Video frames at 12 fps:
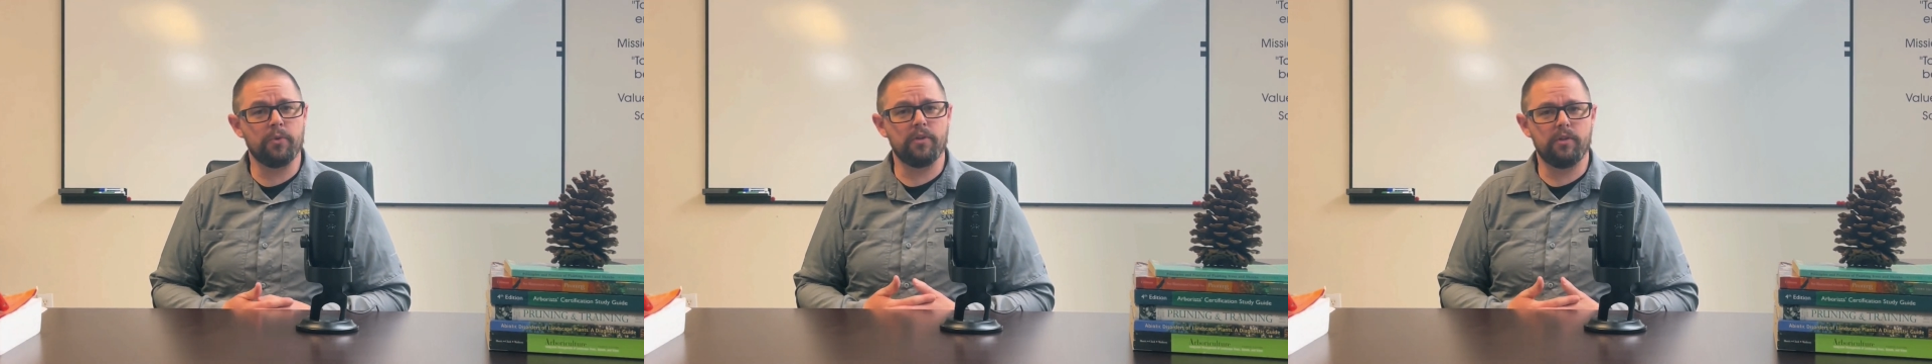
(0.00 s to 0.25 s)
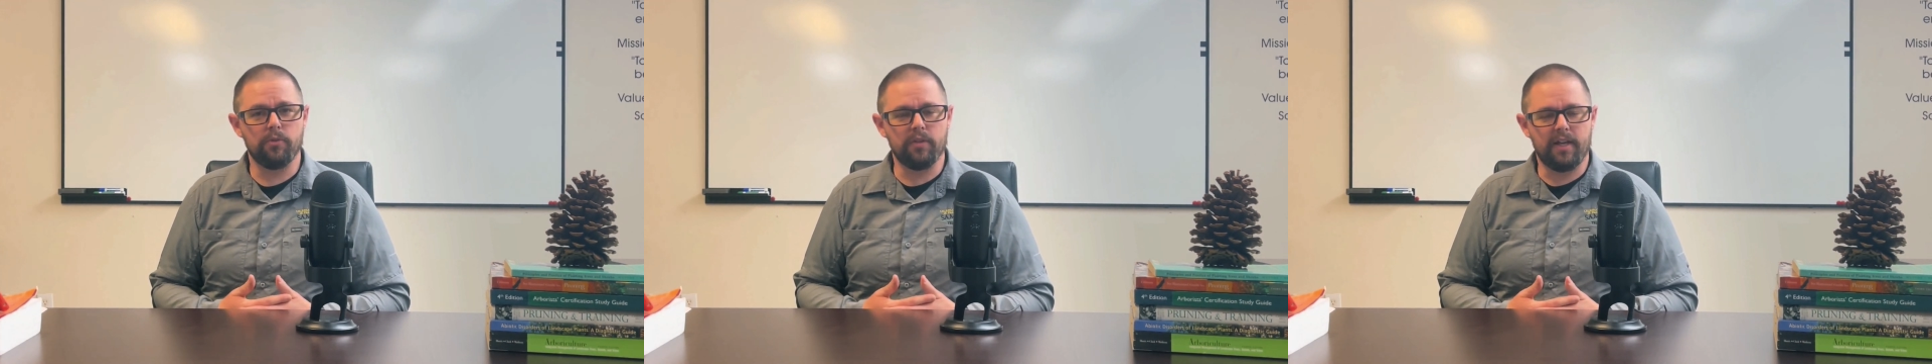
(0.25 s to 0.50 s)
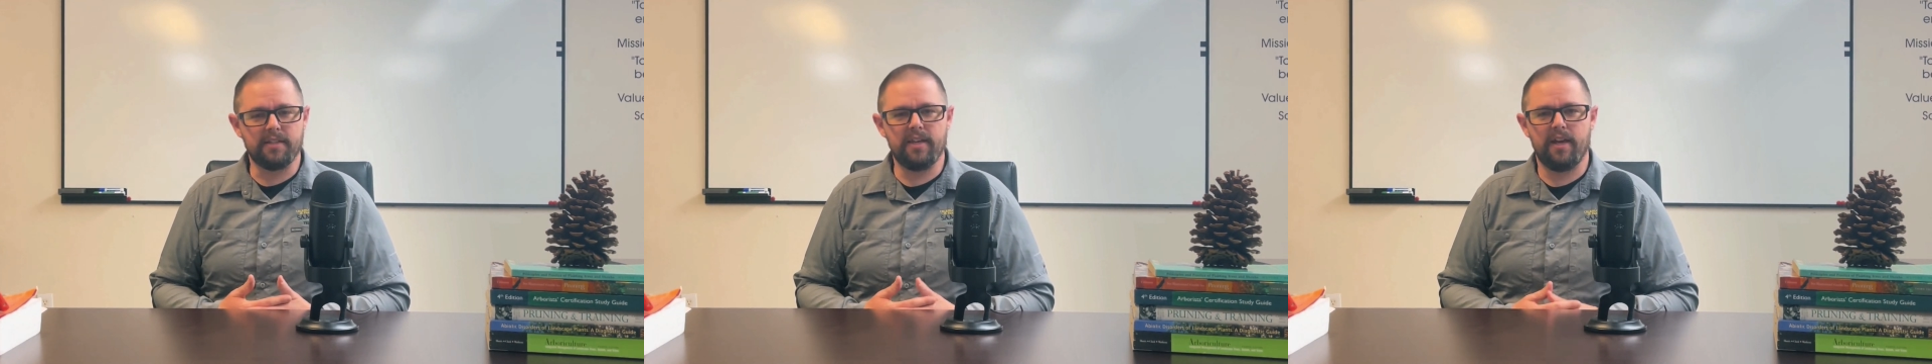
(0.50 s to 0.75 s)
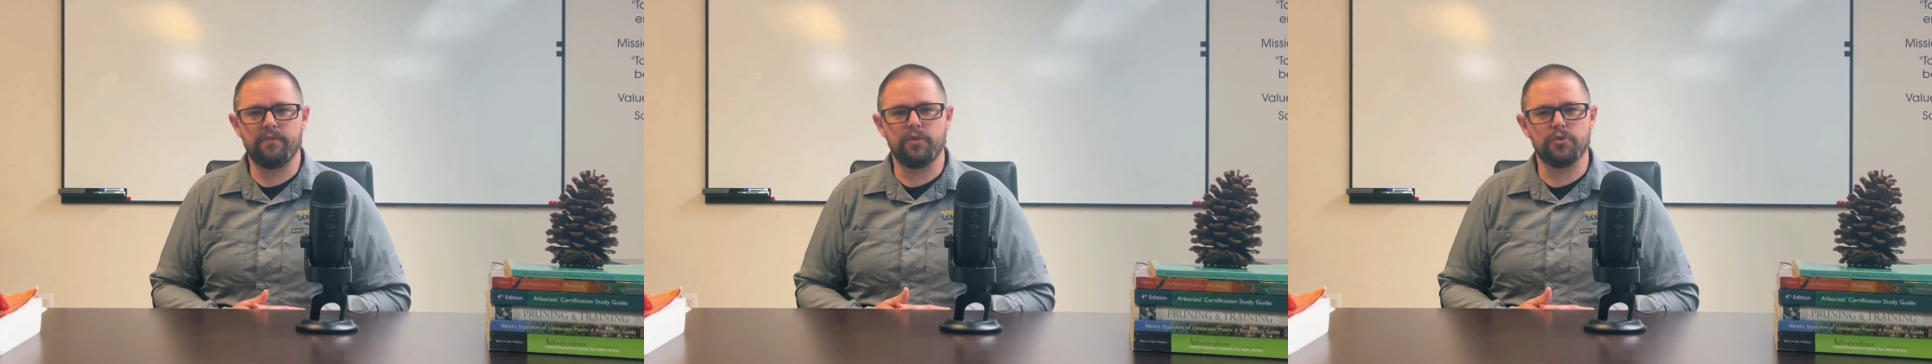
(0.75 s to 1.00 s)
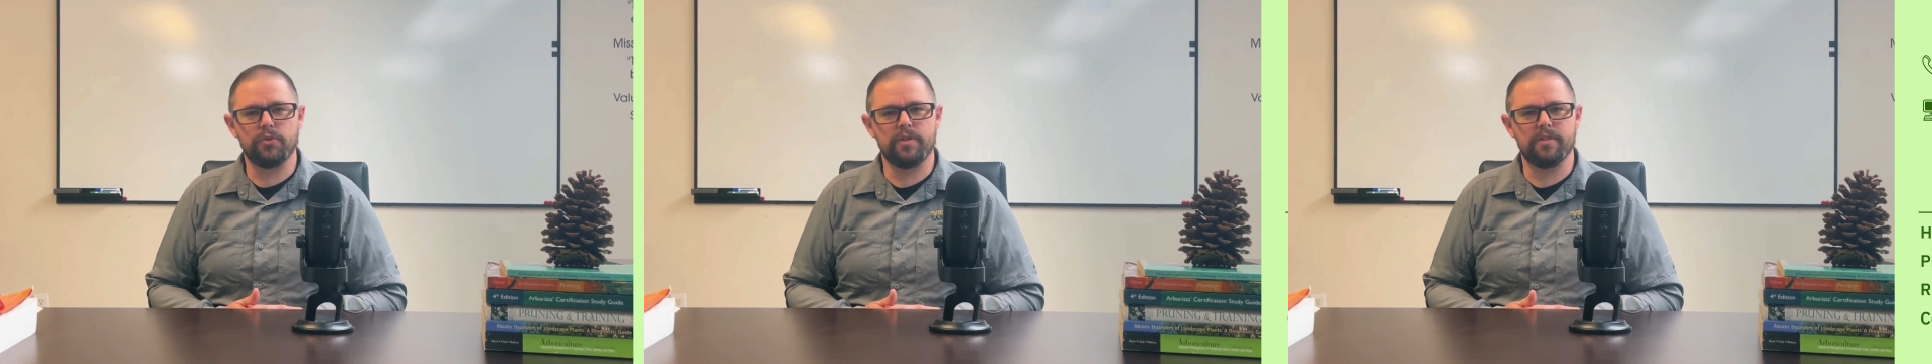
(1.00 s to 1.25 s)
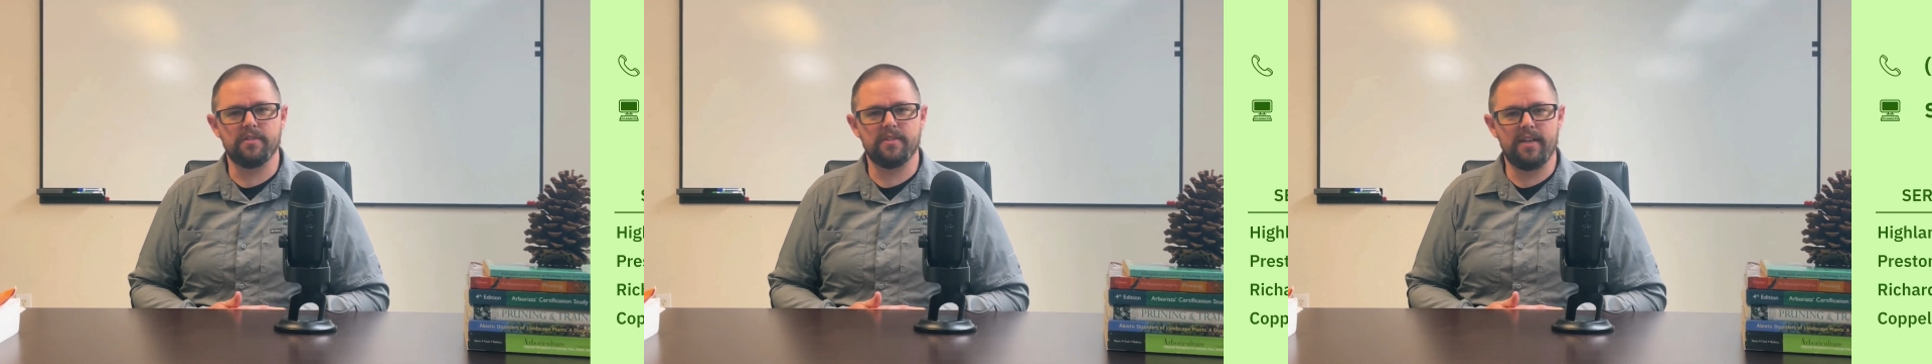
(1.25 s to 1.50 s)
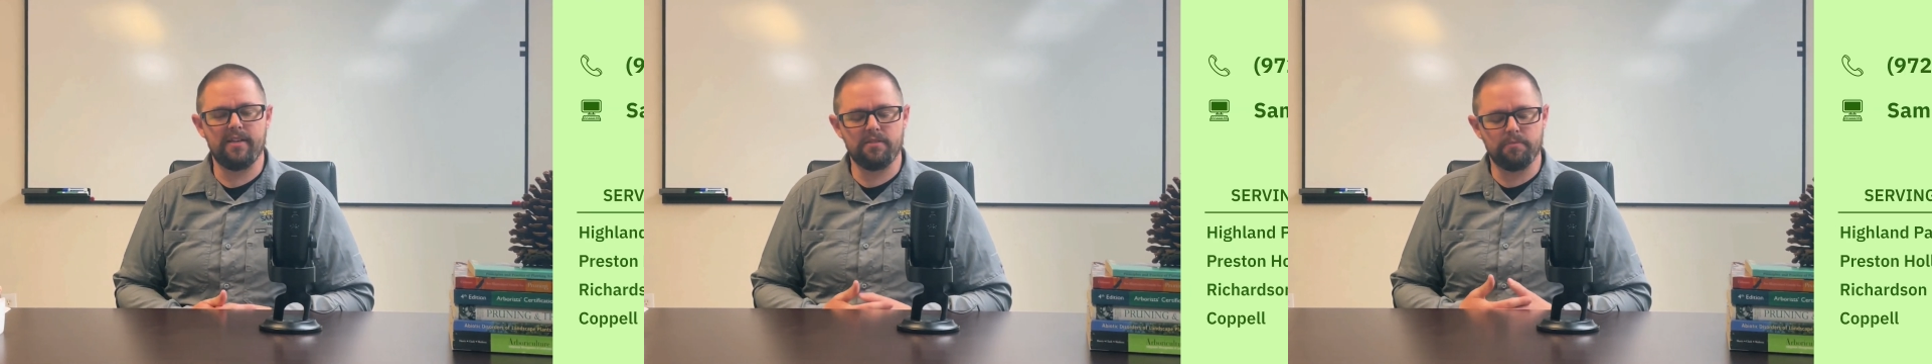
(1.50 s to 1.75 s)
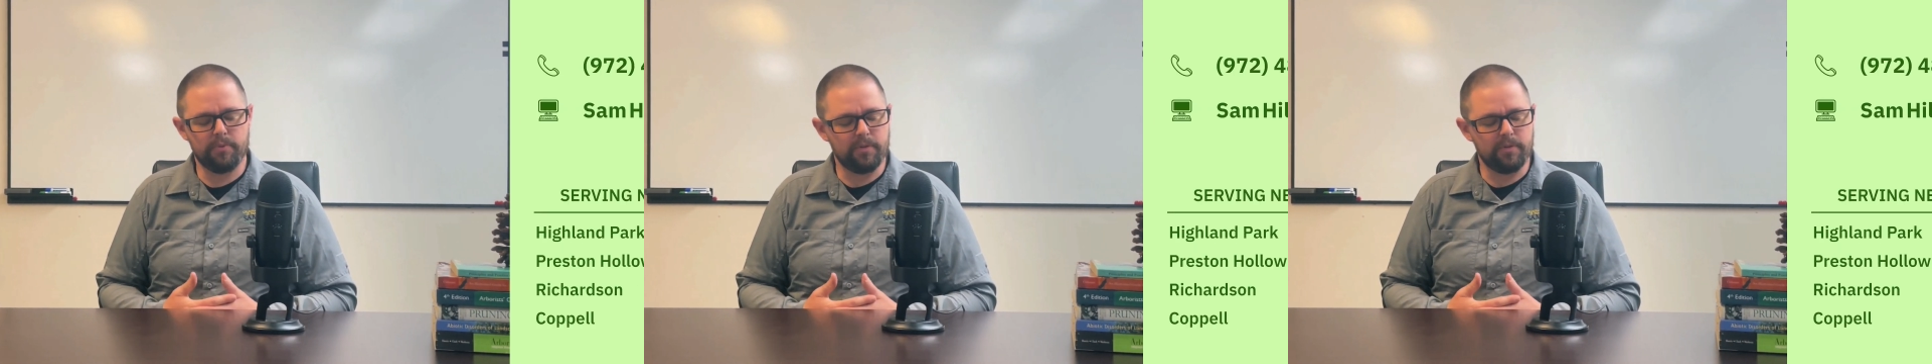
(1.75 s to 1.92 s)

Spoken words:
or you'd like to have your trees assessed,